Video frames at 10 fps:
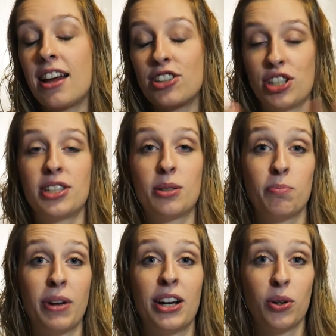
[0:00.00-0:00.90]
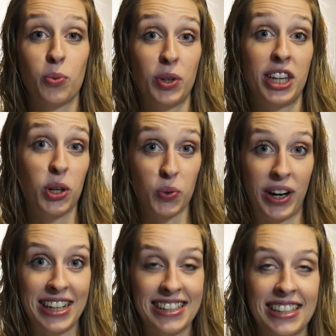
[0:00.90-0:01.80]
just been really
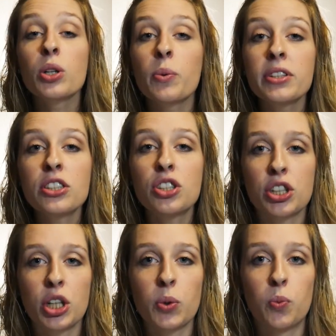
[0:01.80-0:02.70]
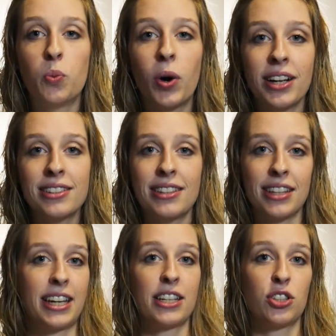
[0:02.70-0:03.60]
great. So I wasn't sure what
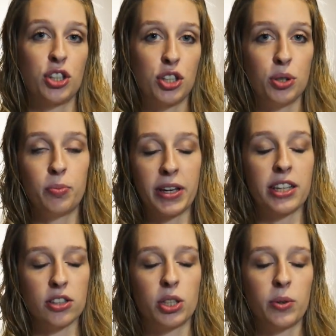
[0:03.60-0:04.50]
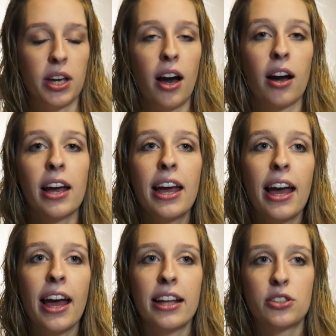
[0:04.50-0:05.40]
the kids could do being so young,
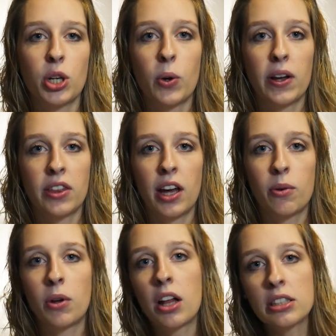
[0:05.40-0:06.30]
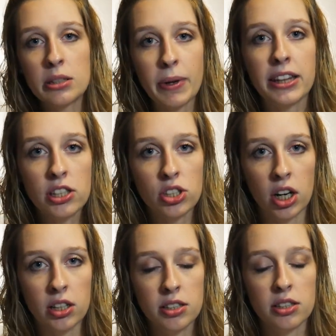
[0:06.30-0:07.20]
and so I thought, well, I'll just make these
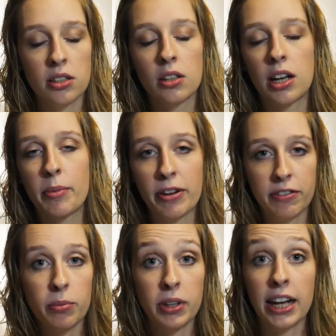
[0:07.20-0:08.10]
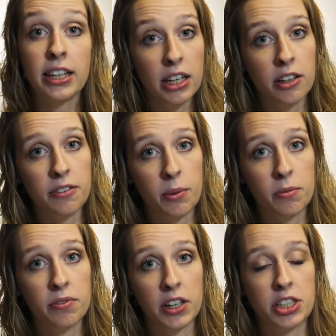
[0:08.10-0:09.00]
charts coming from the idea from
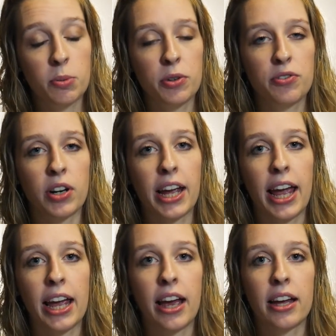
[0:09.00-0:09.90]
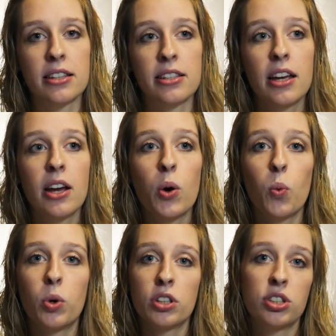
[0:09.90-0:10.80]
Fun Cheap or Free, and
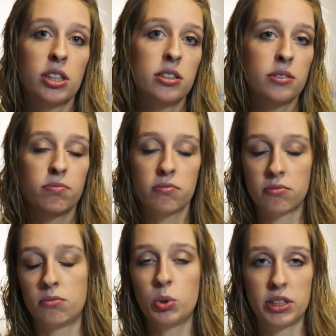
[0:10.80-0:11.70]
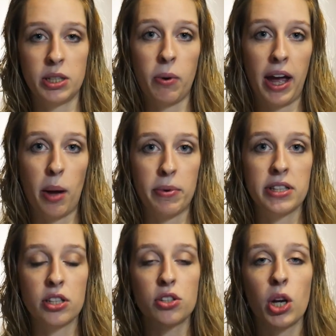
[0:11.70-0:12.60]
we'll just we'll see what
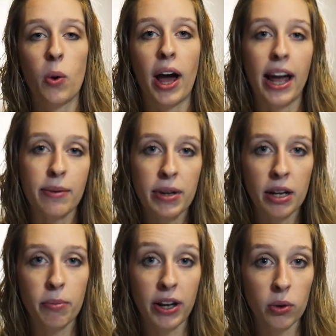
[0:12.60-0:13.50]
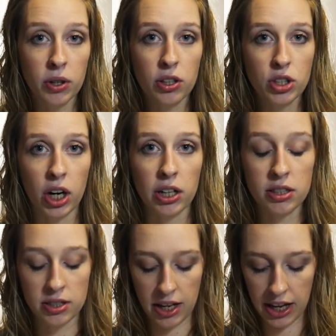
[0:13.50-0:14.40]
happens. And so I made up my own little
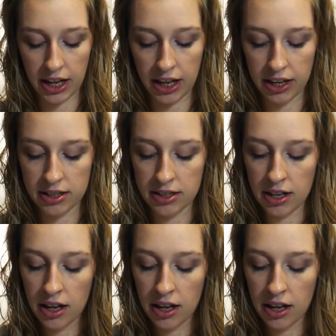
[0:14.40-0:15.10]
charts, and